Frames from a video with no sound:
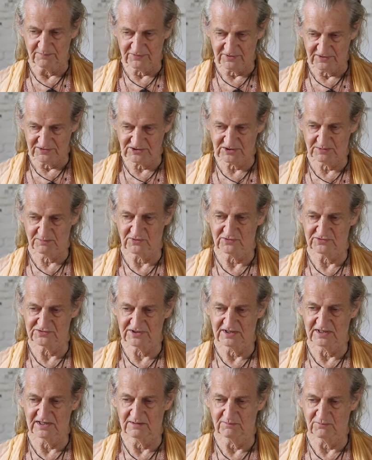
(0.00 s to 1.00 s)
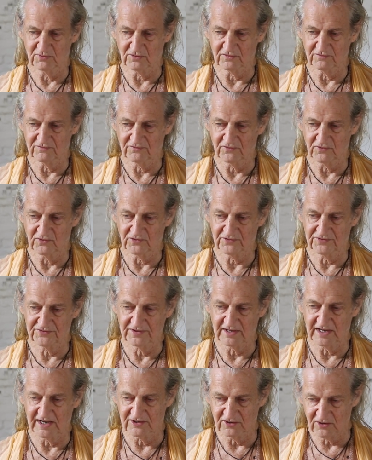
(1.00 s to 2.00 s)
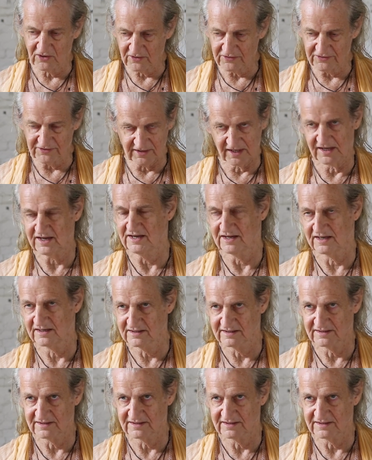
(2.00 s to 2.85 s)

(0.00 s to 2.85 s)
principles that he brought forth are not there.